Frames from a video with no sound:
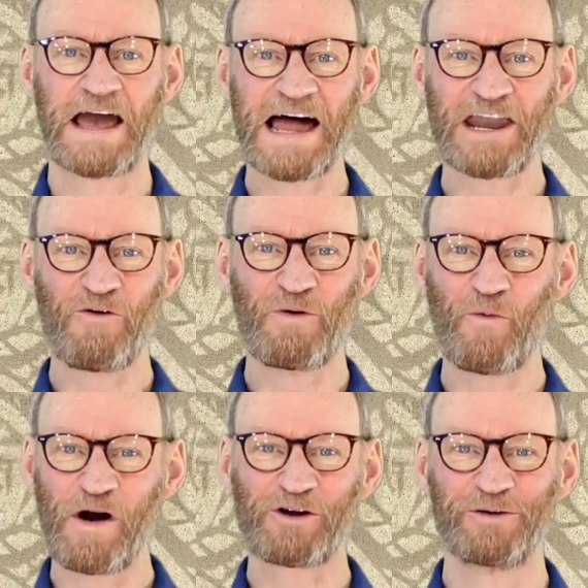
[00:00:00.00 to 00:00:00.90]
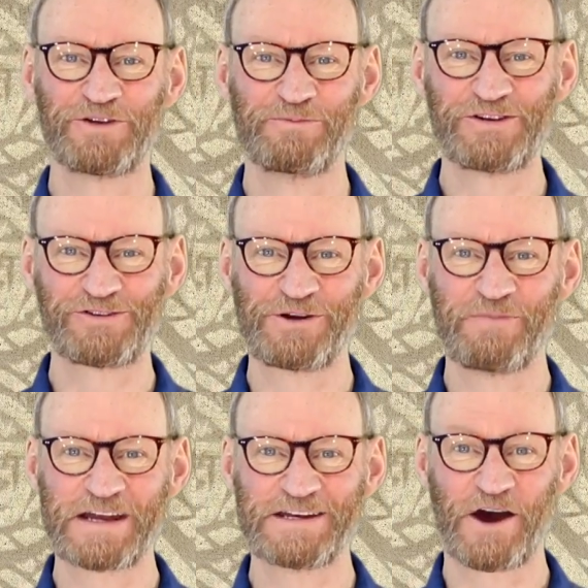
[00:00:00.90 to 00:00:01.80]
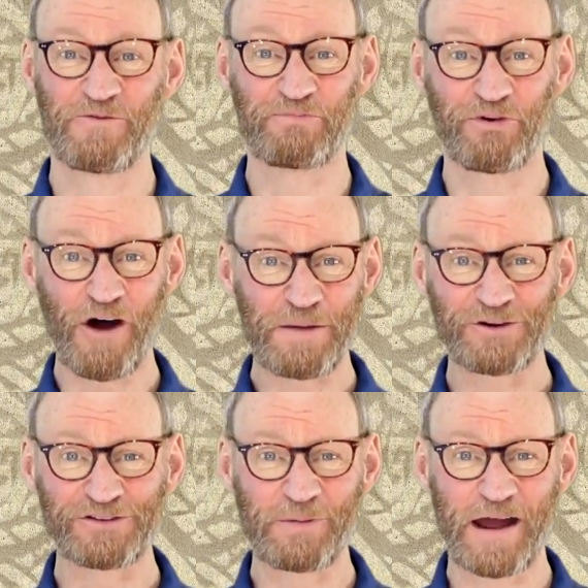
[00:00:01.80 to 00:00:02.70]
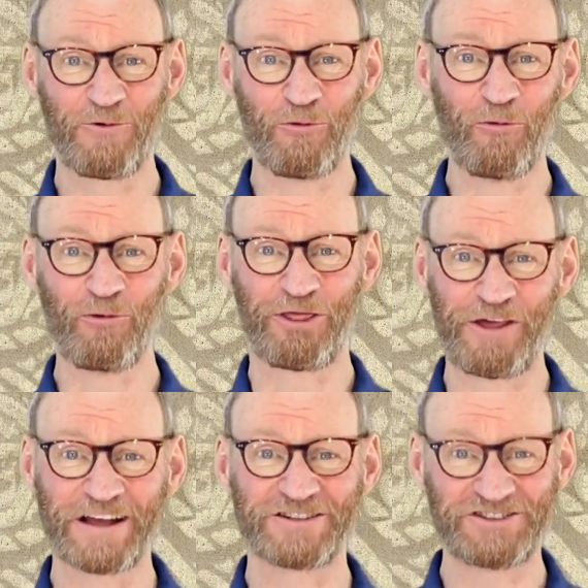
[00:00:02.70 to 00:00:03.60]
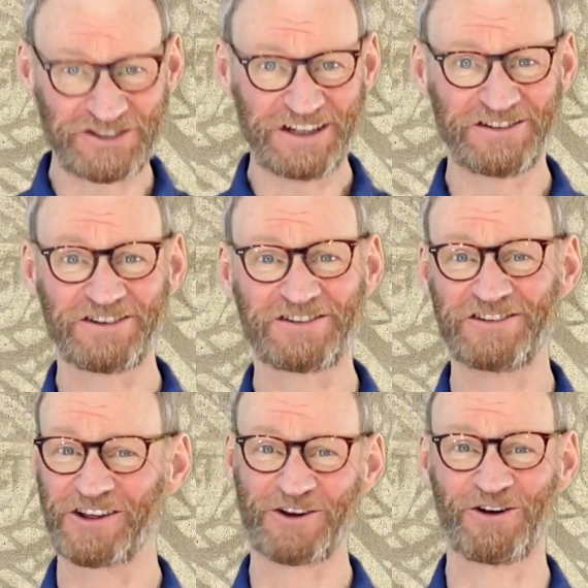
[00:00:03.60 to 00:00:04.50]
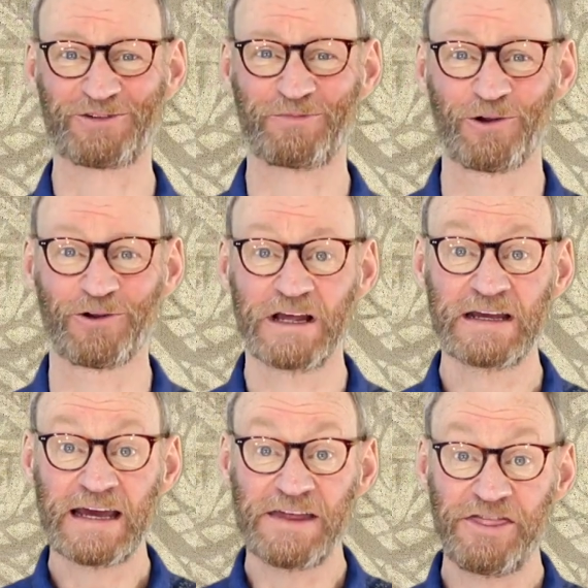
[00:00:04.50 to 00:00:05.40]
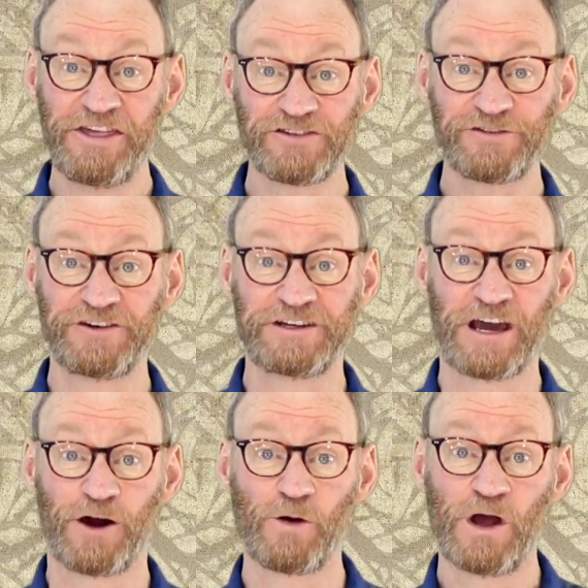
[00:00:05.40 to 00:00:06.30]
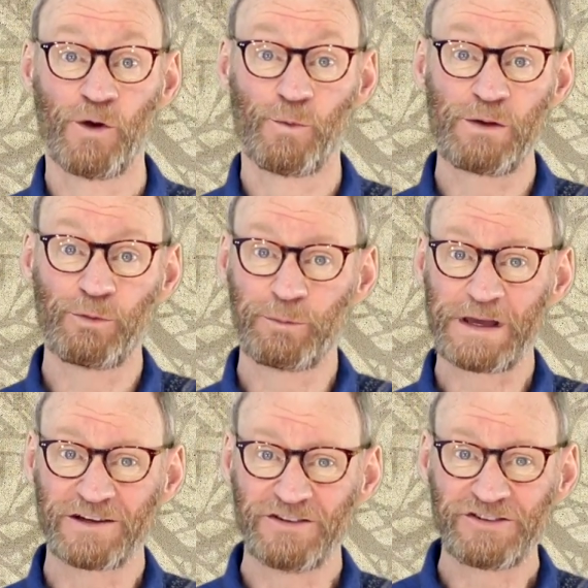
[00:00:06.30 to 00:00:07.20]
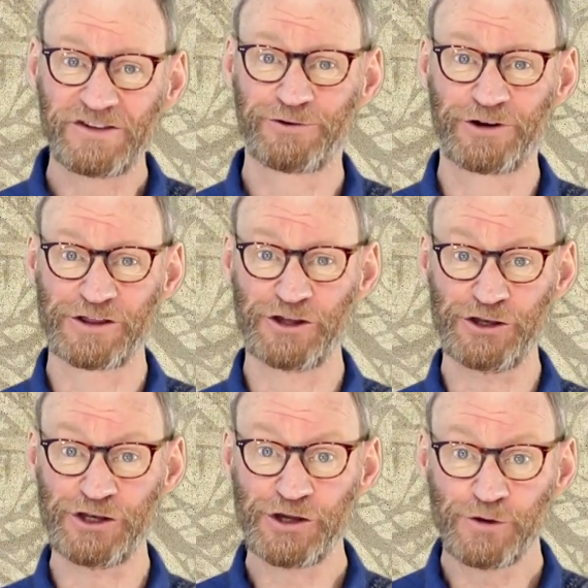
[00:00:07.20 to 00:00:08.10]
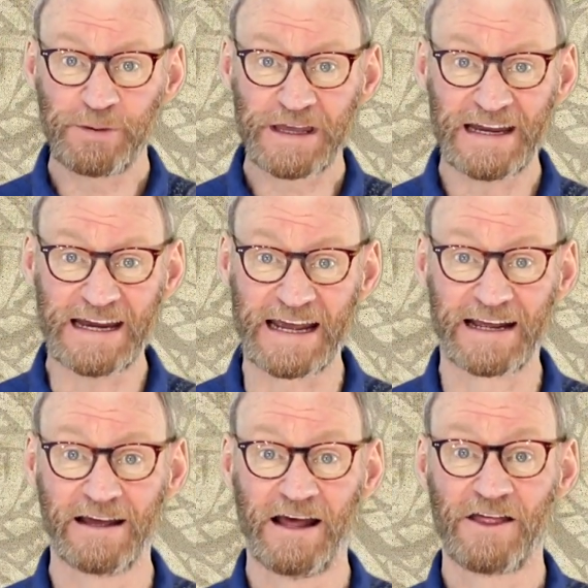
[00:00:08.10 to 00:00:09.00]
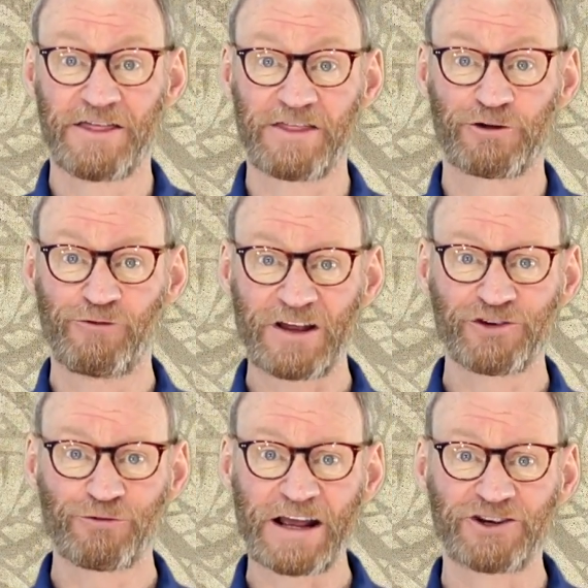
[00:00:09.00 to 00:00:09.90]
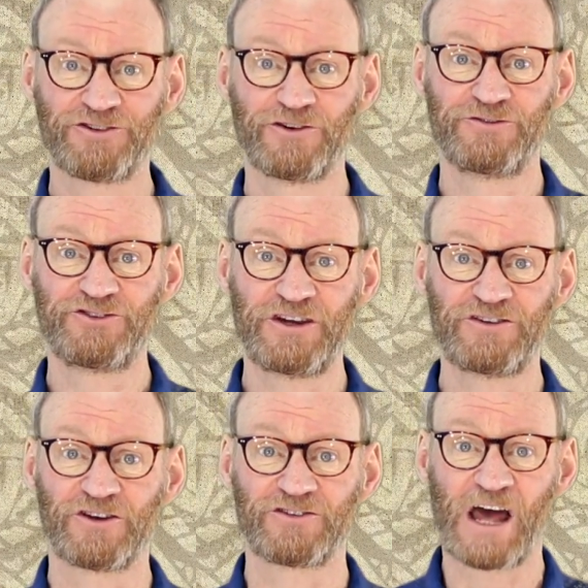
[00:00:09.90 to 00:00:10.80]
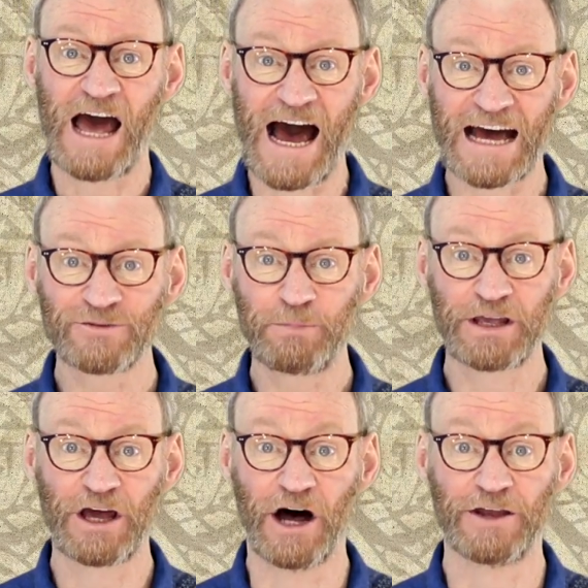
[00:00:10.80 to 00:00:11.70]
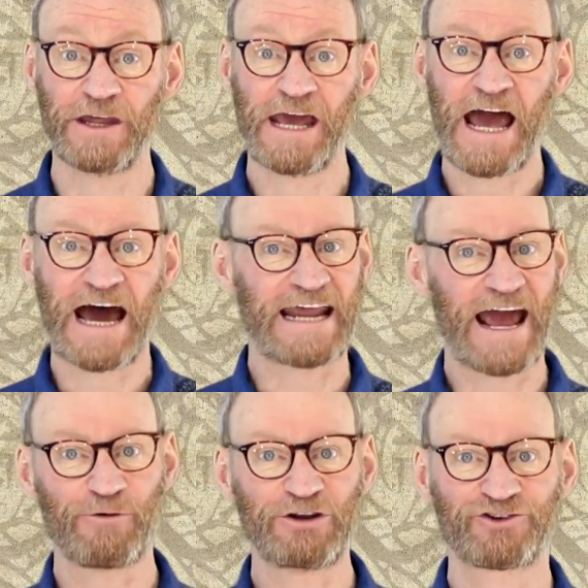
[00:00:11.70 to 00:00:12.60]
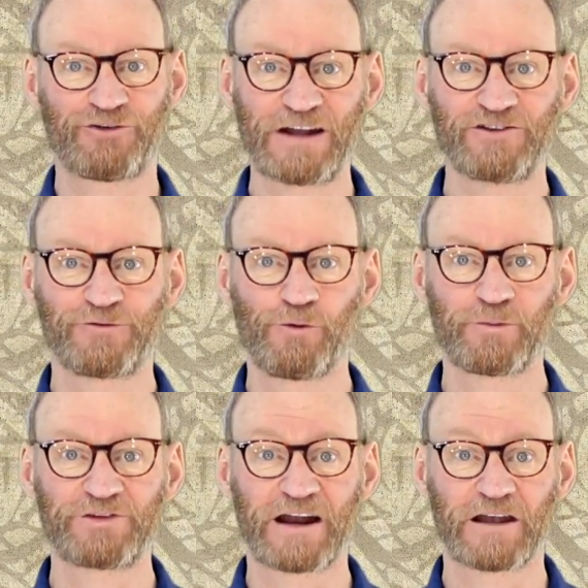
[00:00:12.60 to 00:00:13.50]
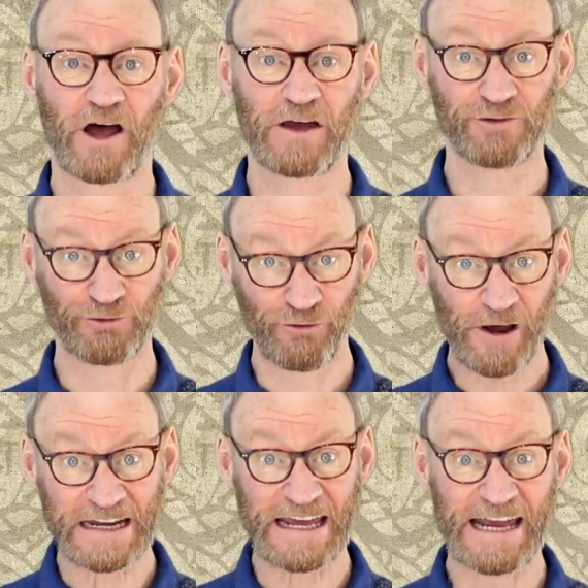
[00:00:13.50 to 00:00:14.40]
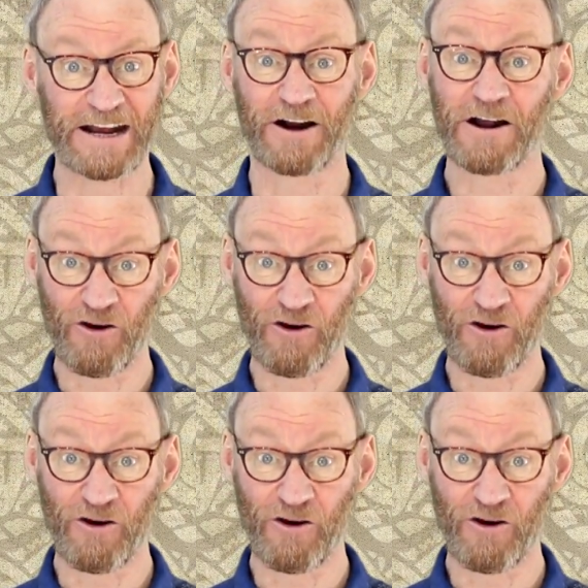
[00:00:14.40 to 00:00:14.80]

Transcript: Hello and welcome to Mystery Made Known. Primer is about all things Jesus and the Gospel. In this video, we will be considering the new beginning that the resurrection of Jesus has begun and how it transforms our lives right here,